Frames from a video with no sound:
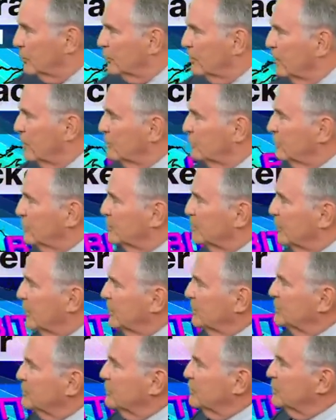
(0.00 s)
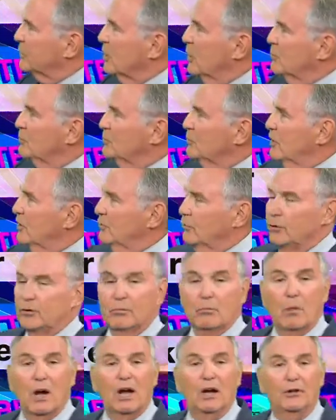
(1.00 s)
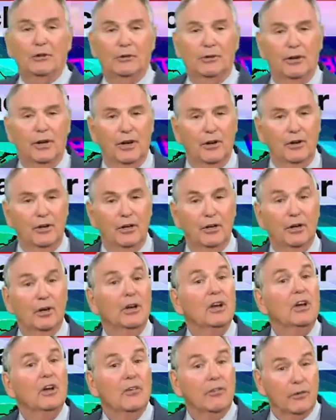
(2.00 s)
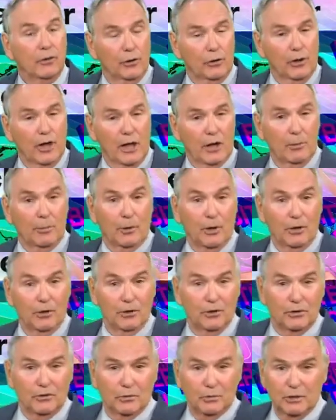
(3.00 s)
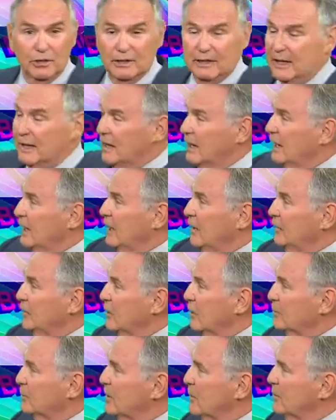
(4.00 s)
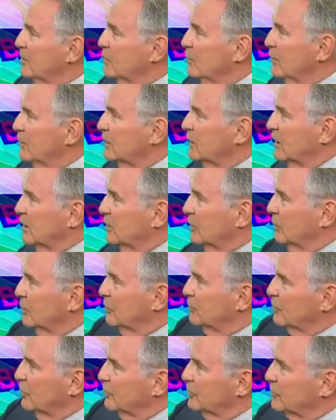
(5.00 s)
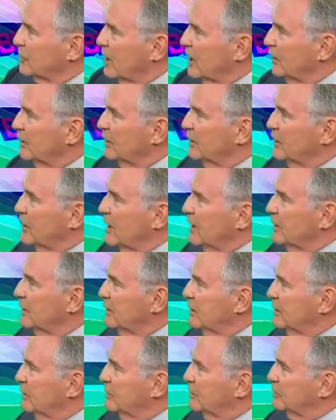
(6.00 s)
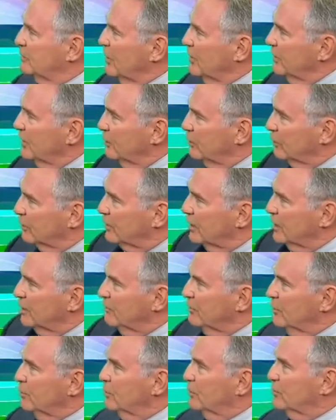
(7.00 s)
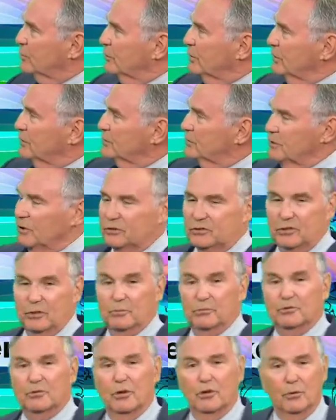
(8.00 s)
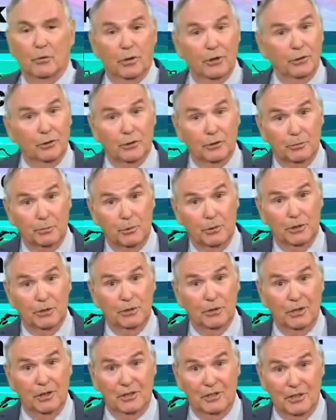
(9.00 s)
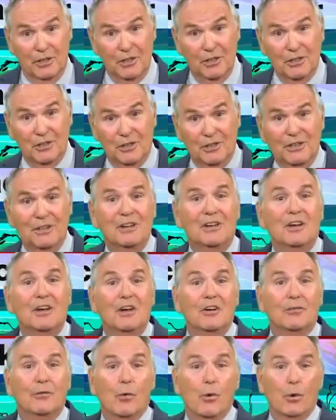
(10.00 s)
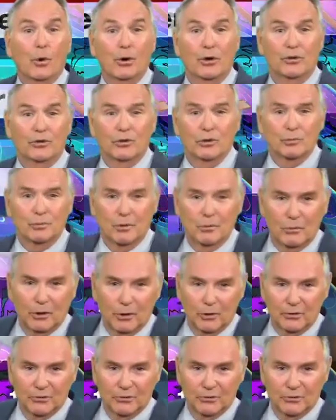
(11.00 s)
takes its place and comes in with milder air here for the latter part of this week and the upcoming weekend. Notice on Saturday night and into Sunday, we're kind of in between systems, so the weather looks pretty good here for Super Bowl